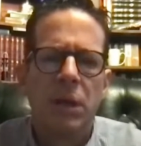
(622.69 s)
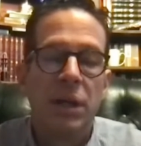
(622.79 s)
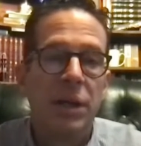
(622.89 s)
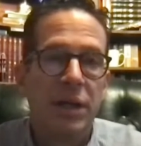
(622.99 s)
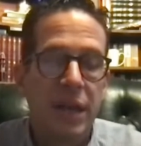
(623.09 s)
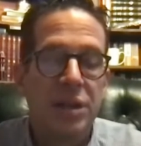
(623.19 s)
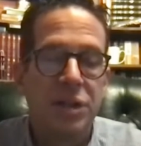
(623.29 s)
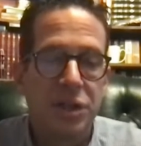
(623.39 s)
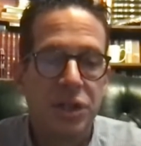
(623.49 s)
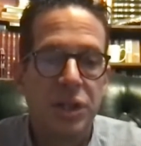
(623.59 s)
And I
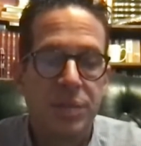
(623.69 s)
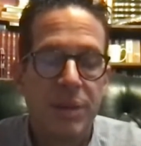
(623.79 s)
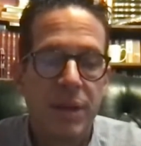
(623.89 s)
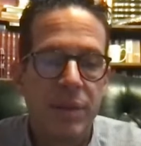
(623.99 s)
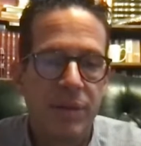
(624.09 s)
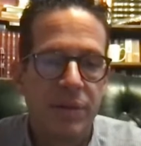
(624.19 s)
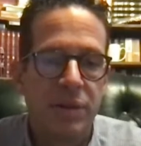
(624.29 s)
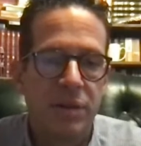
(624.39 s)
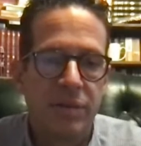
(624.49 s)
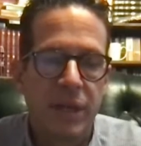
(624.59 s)
actually just made my
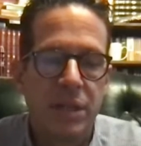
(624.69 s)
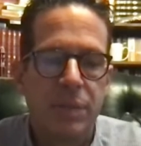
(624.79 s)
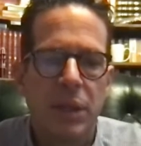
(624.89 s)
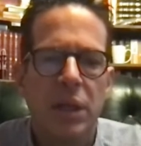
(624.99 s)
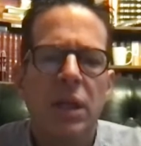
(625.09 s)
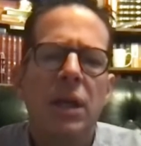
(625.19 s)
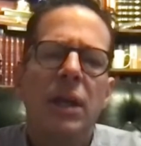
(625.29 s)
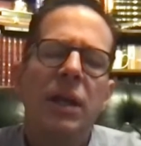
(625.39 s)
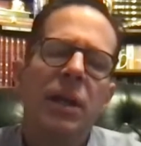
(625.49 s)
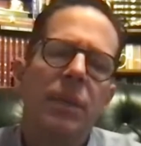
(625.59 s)
first investment
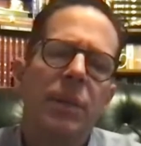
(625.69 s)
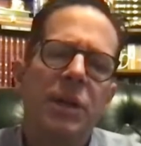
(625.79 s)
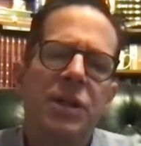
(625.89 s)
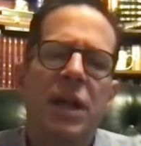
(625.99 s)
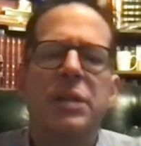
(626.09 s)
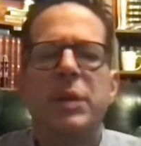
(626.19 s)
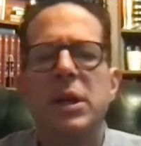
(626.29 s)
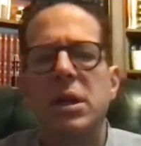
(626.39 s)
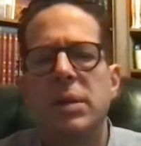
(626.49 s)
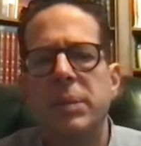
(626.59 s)
in a
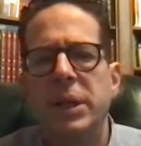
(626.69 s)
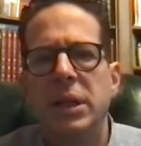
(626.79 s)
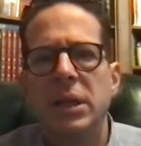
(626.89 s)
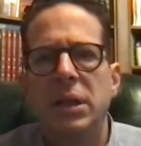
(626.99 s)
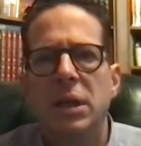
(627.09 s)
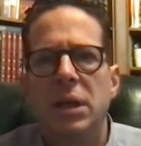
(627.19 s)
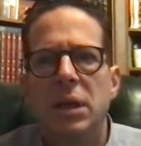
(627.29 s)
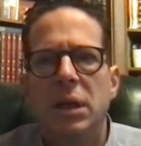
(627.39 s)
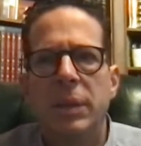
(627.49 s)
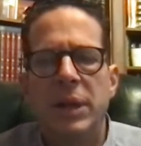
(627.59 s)
pitch-ben company
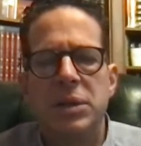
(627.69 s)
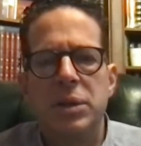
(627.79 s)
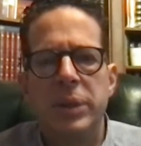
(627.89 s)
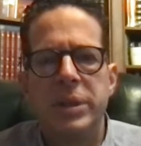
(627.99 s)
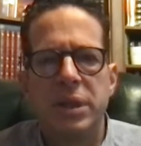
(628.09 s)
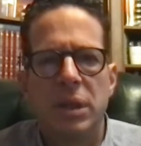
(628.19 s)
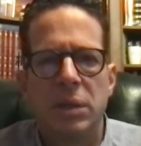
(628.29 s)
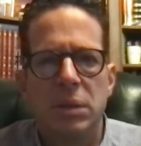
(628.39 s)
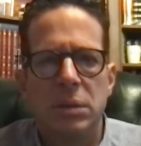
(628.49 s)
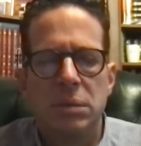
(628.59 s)
about 2 weeks
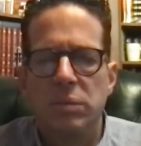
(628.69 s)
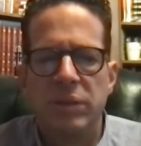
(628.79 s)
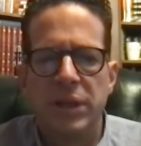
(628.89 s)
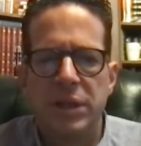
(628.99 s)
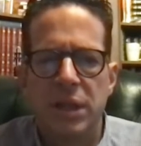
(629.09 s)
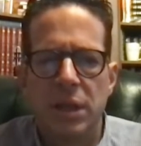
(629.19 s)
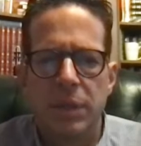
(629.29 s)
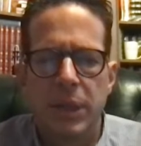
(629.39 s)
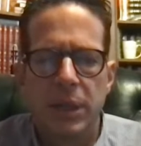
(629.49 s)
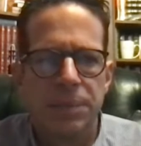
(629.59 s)
ago. Very excited
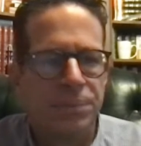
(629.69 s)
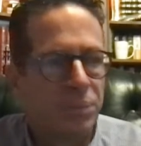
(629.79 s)
about it.